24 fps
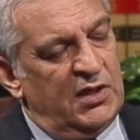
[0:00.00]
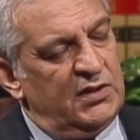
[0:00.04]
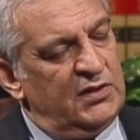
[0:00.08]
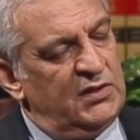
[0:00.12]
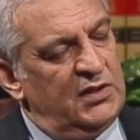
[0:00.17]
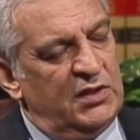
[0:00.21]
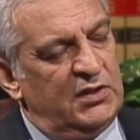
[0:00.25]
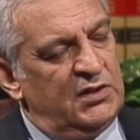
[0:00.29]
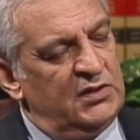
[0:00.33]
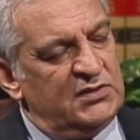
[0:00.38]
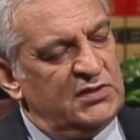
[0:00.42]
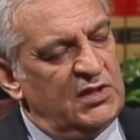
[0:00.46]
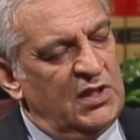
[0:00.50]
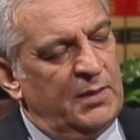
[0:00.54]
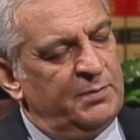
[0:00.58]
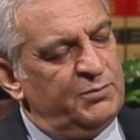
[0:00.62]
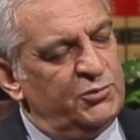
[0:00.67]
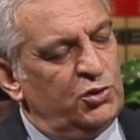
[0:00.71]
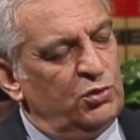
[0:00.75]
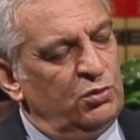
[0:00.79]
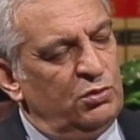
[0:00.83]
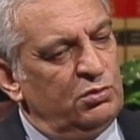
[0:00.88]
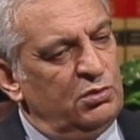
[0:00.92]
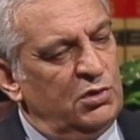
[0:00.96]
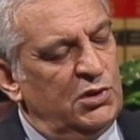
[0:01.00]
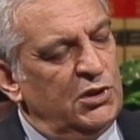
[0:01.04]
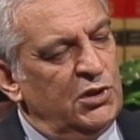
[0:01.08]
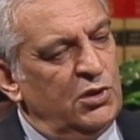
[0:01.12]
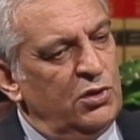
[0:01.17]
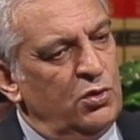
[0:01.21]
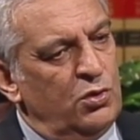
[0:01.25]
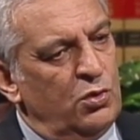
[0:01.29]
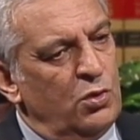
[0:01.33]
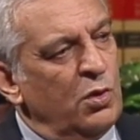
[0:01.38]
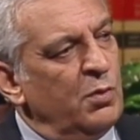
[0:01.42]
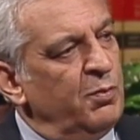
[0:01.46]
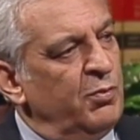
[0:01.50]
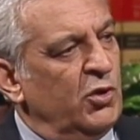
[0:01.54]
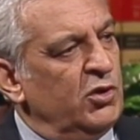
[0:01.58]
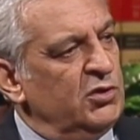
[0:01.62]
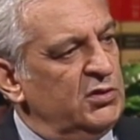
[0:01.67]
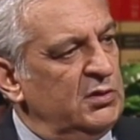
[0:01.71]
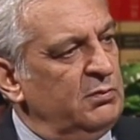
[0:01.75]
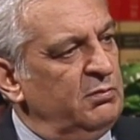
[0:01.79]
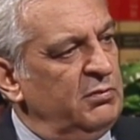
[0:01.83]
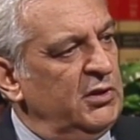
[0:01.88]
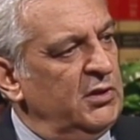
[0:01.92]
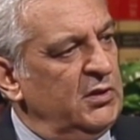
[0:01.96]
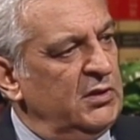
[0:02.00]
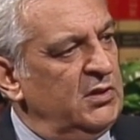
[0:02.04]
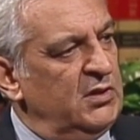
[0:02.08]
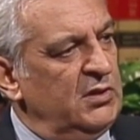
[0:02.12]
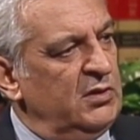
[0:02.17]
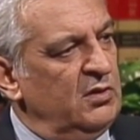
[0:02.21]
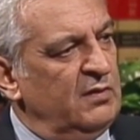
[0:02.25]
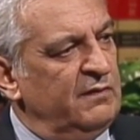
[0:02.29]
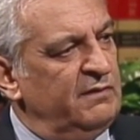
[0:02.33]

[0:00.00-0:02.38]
There is absolutely no possibility